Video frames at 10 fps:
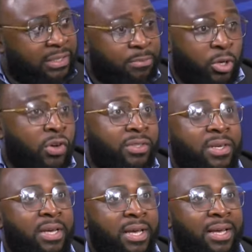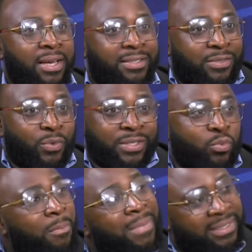because it is
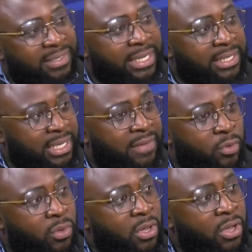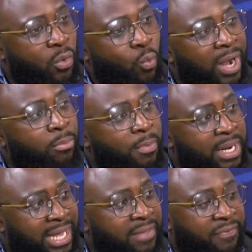what matters at this level. One moment
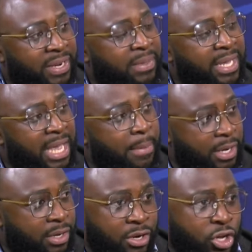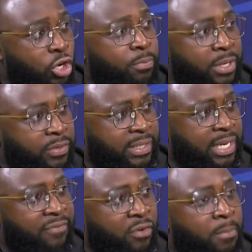can flip the game and you could be losing
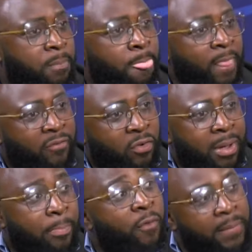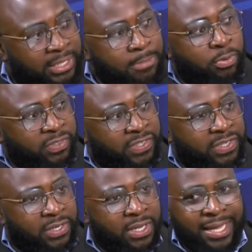it from a promising
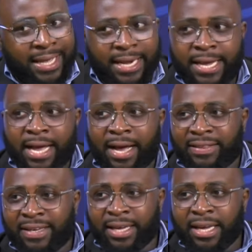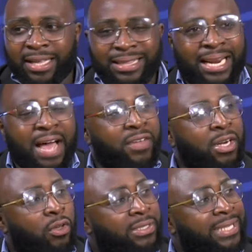position. And I think that having
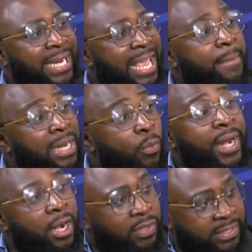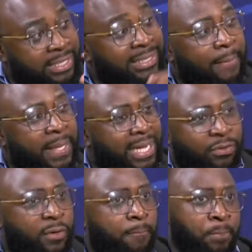lost the game in the way they lost in Tamale, I
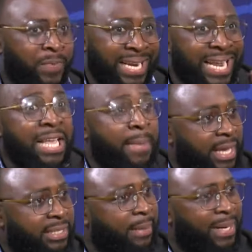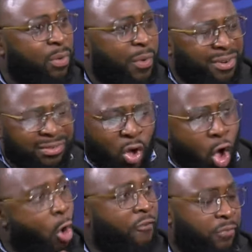thought in that game against Tamale, they weren't
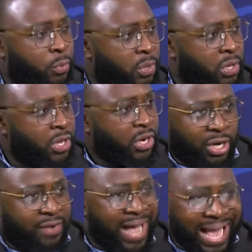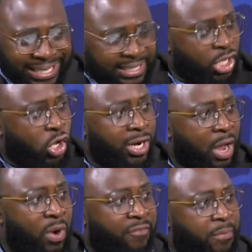awful. They could have easily gone
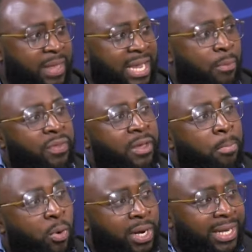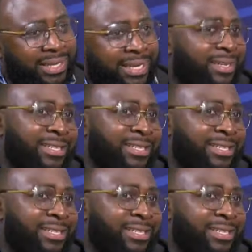away from that game with a point. I think,